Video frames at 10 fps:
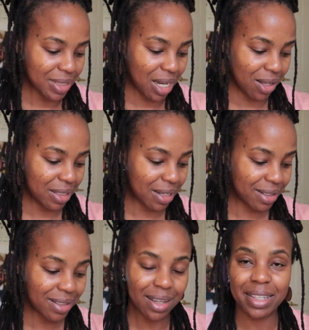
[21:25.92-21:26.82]

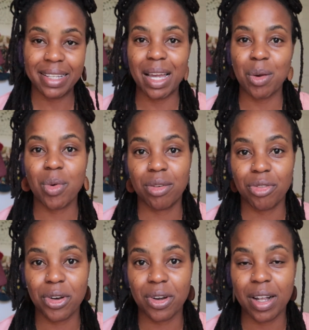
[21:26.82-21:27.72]
I'll let that run
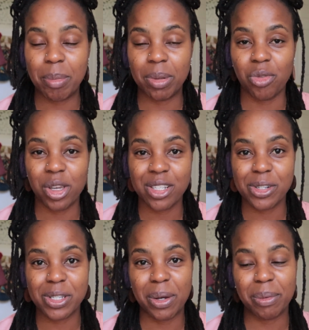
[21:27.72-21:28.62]
for a couple of weeks
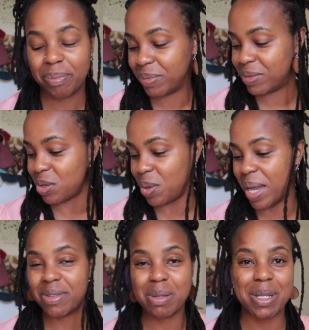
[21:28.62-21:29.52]
or so you
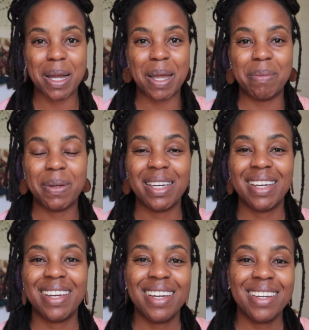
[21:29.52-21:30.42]
have some time
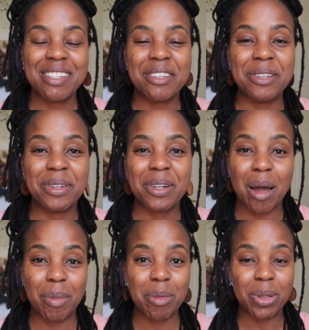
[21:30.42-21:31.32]
to
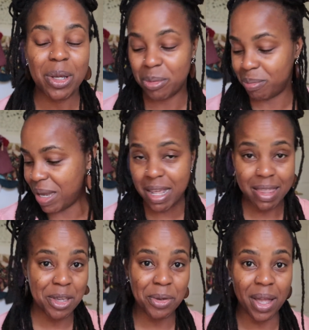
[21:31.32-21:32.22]
comment below.
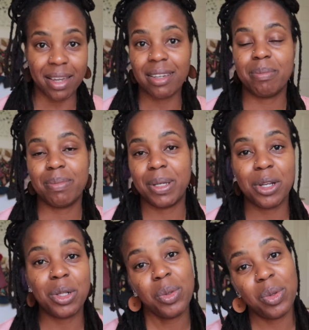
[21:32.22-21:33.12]
Anything you like, but
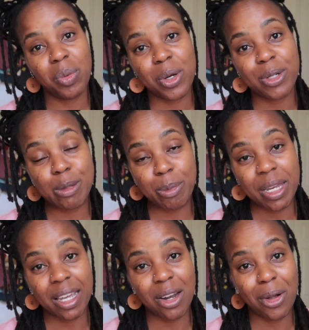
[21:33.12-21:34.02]
include the word
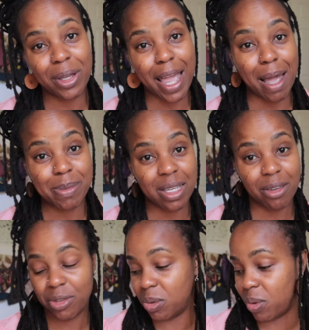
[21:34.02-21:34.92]
spinning in all caps
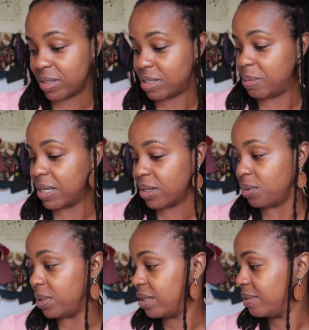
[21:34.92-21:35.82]
if you want to be
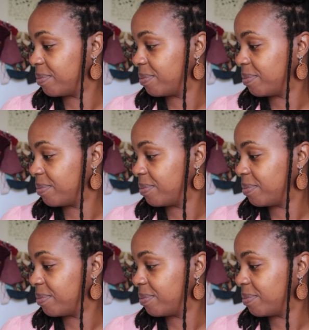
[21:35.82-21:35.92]
included.